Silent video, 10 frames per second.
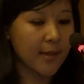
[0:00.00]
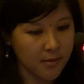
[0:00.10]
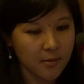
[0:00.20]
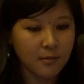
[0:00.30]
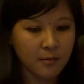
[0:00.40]

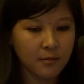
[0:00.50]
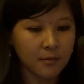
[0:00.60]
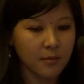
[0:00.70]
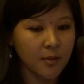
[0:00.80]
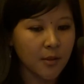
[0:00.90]
Yes.
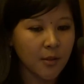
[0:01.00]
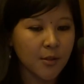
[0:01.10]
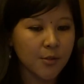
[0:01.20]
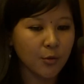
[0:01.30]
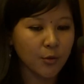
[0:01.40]

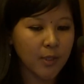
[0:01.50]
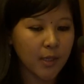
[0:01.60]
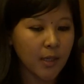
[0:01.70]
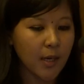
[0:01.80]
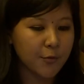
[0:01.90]
So
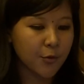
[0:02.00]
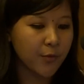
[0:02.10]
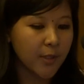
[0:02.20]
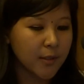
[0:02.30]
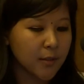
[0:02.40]
they have to
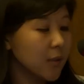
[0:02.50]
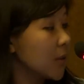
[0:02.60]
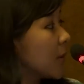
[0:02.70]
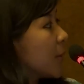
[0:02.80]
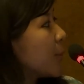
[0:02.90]
fill in
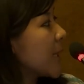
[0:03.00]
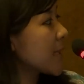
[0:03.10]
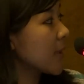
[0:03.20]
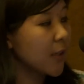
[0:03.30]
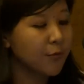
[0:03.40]
the
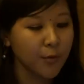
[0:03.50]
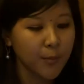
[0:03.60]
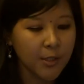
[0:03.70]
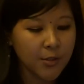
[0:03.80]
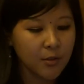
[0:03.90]
basic
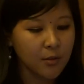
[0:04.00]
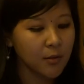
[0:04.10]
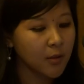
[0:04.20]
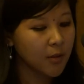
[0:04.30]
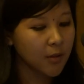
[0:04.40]
information,
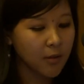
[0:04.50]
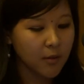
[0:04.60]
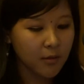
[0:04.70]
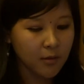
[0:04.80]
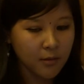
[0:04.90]

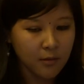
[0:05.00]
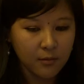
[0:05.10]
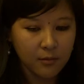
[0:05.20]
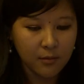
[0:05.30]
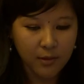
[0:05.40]

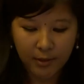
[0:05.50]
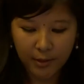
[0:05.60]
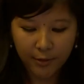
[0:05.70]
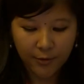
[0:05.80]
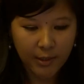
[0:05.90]
then
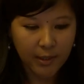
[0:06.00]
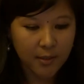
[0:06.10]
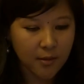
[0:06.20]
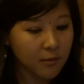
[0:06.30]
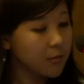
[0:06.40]
they
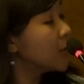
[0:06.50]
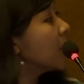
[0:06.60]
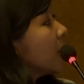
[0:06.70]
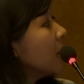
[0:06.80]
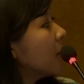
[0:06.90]
create
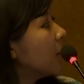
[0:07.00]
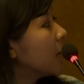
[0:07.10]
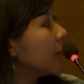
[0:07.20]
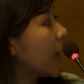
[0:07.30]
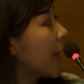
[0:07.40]

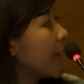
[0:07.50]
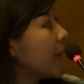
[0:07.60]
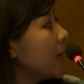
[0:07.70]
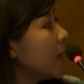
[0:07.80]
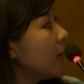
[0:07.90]
the
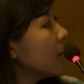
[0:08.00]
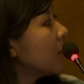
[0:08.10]
ID,